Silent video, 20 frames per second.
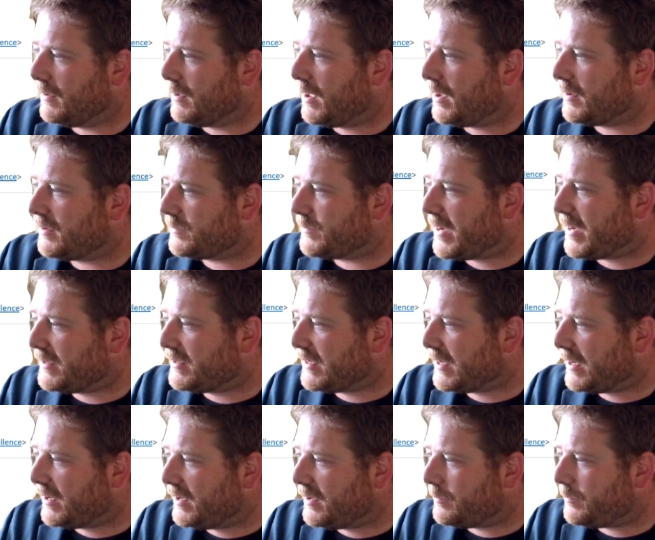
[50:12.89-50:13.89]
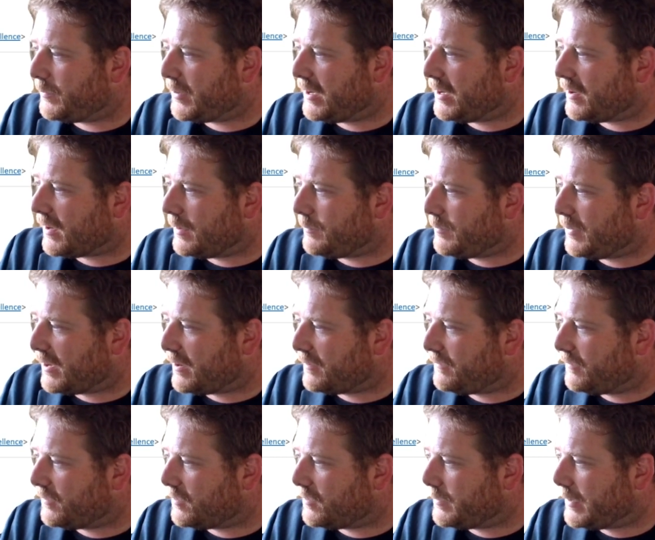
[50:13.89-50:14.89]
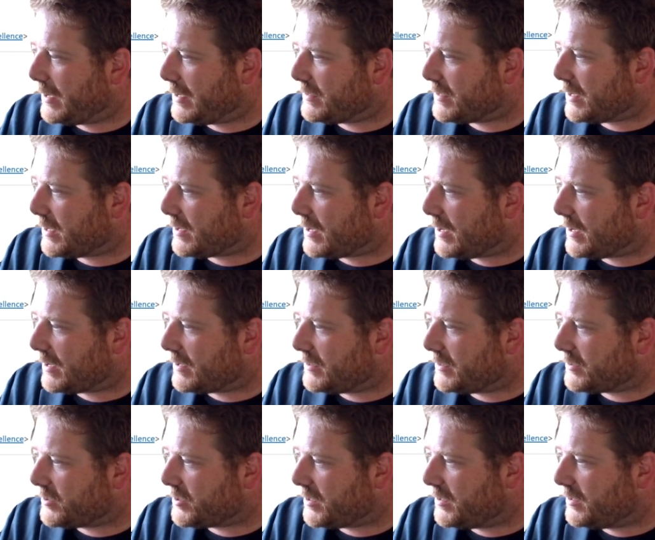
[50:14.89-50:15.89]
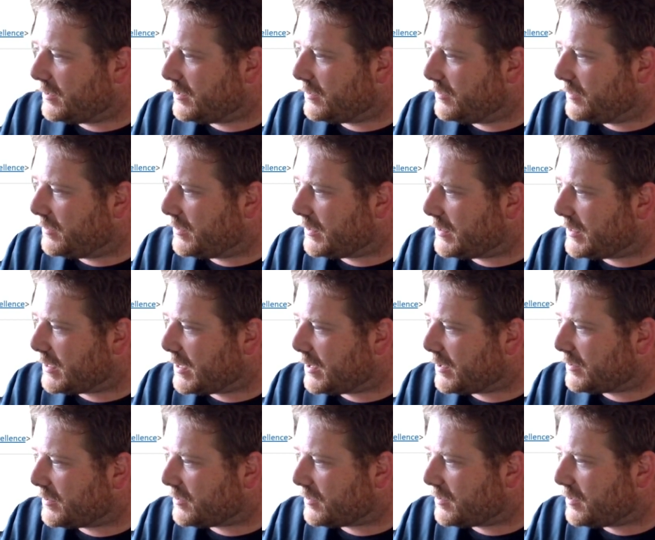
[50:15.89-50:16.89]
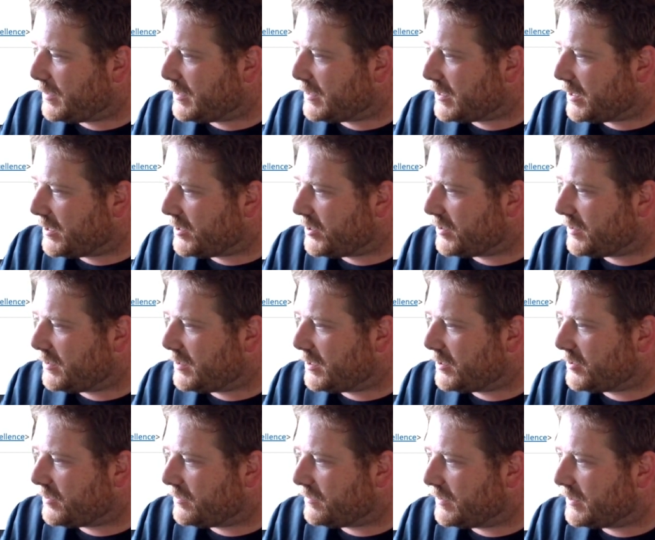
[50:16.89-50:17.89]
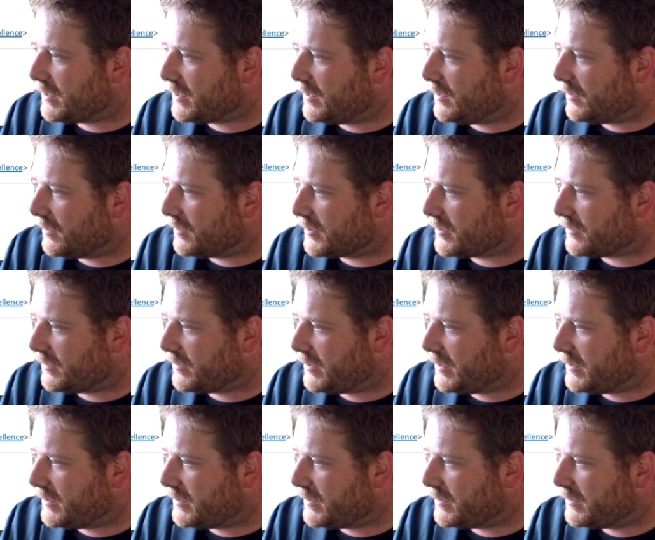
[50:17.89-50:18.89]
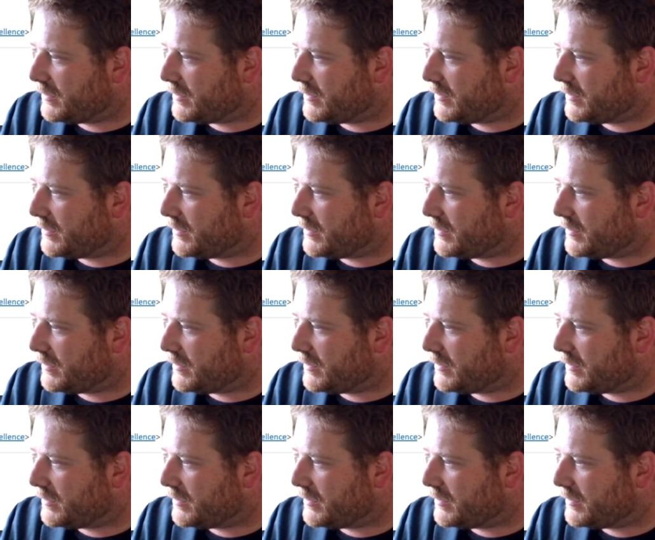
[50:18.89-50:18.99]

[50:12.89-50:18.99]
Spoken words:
Does maintaining a BI platform and data architecture include the data documentation, dictionaries, and glossaries?